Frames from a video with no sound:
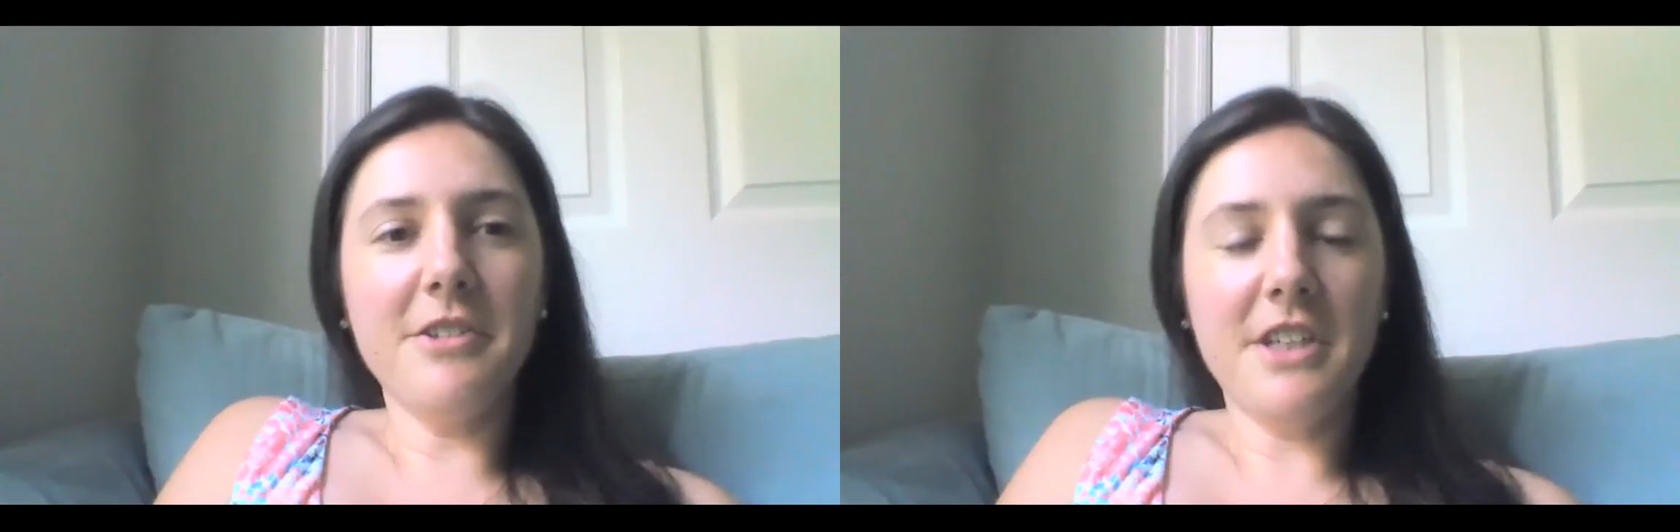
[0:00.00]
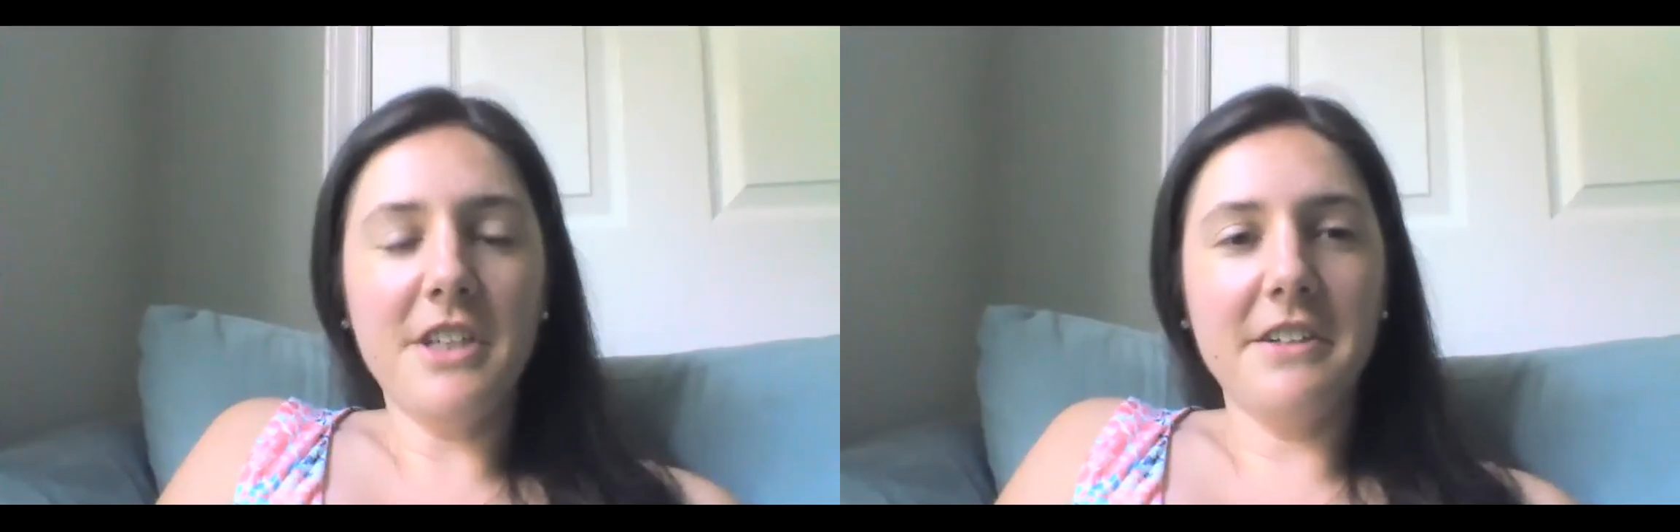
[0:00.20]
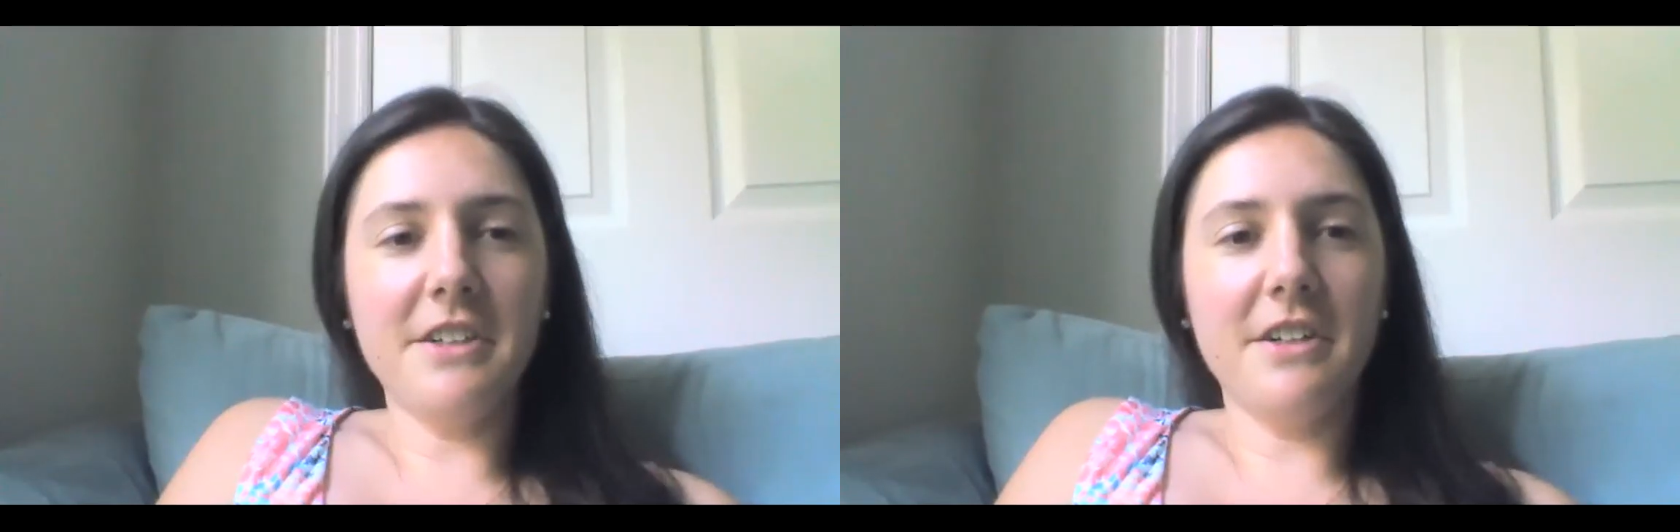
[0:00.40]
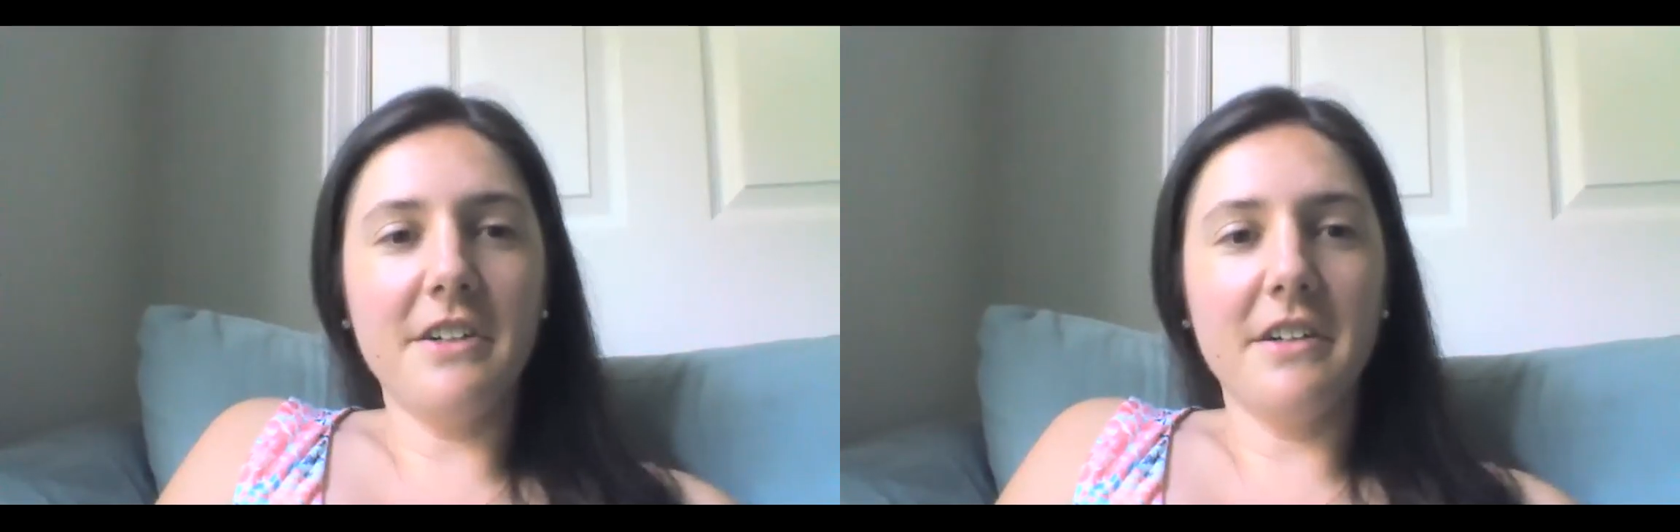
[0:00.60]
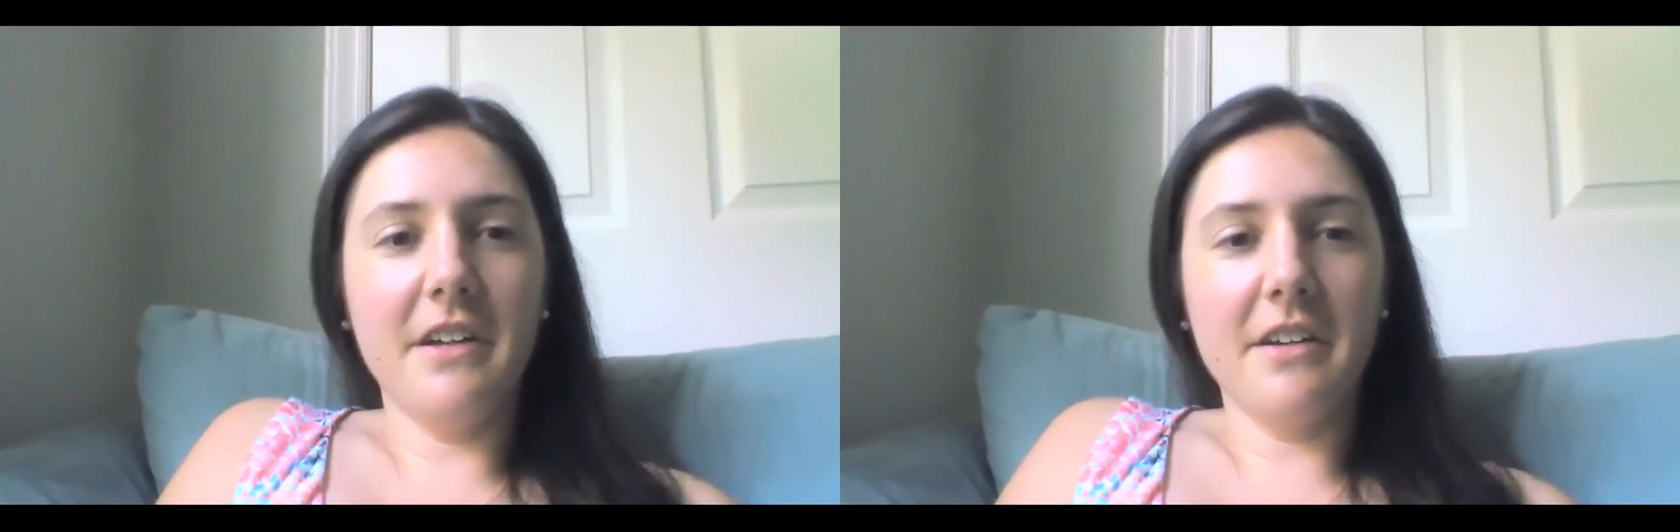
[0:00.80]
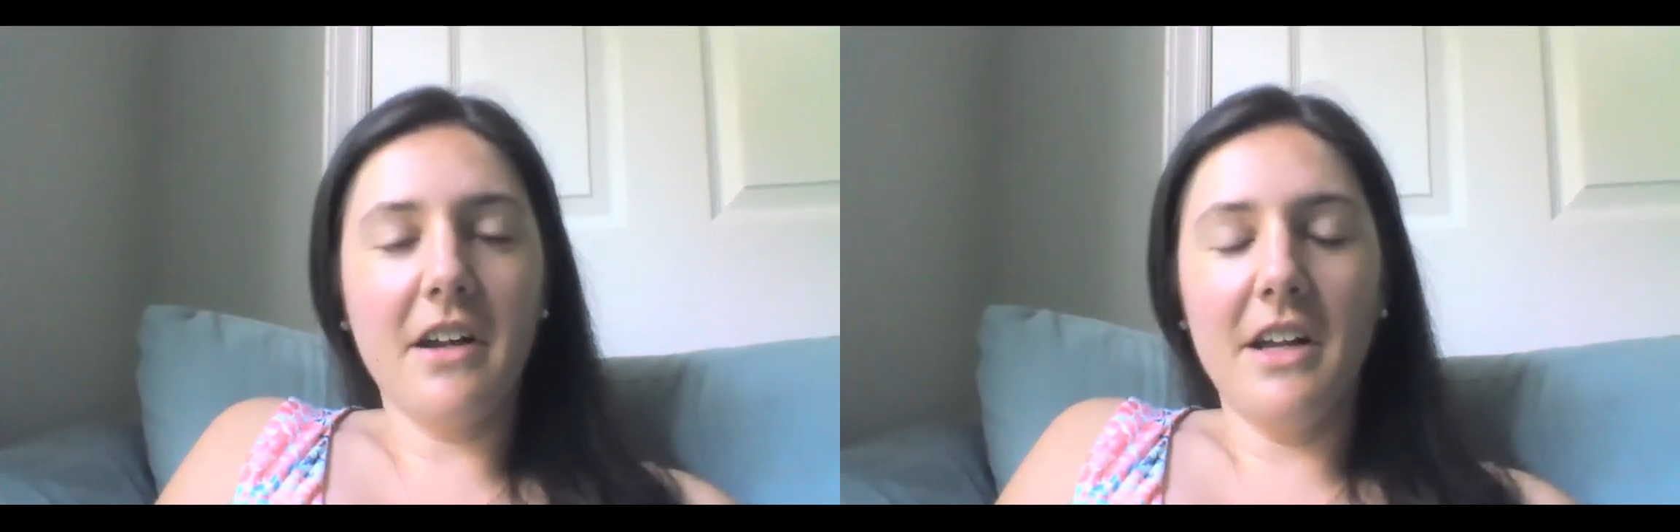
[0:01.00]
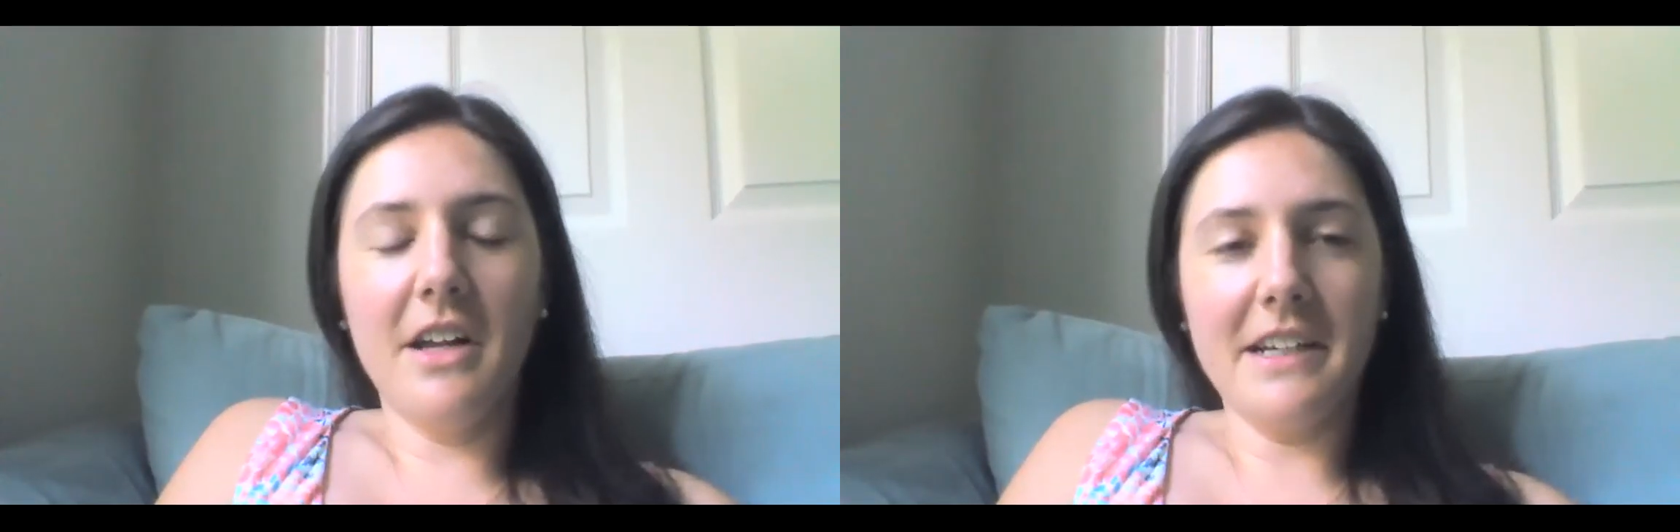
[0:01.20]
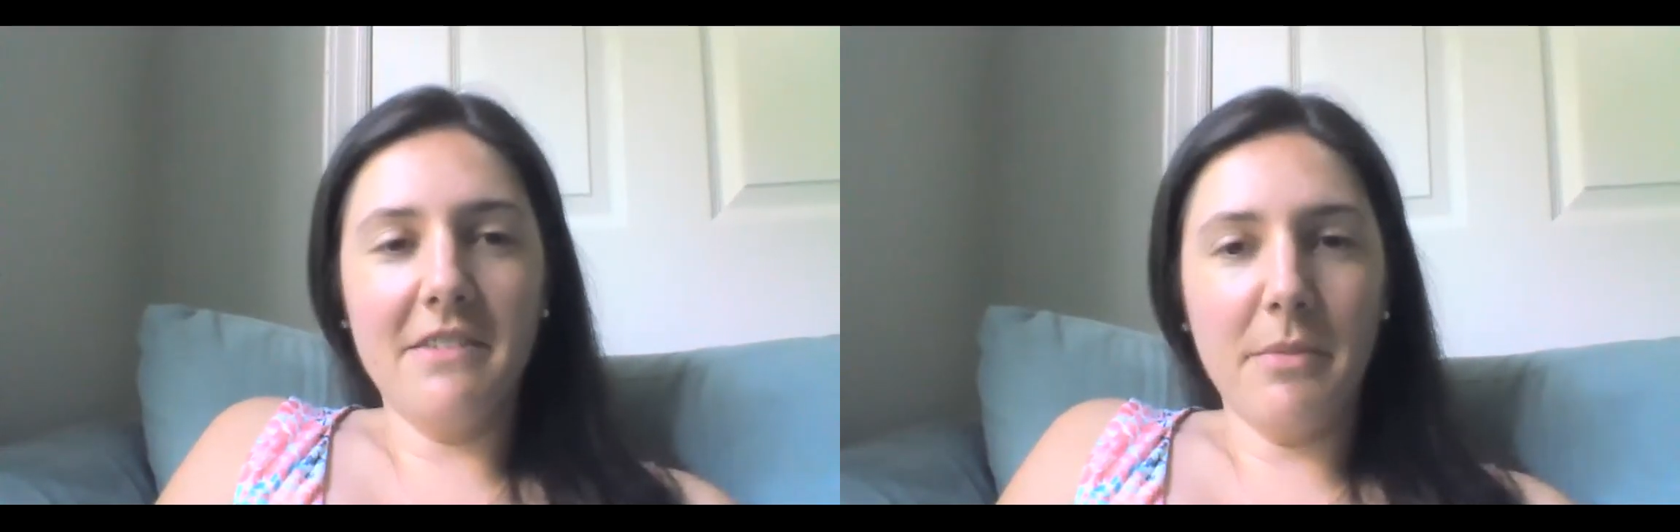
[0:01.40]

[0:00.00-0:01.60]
you shared your contact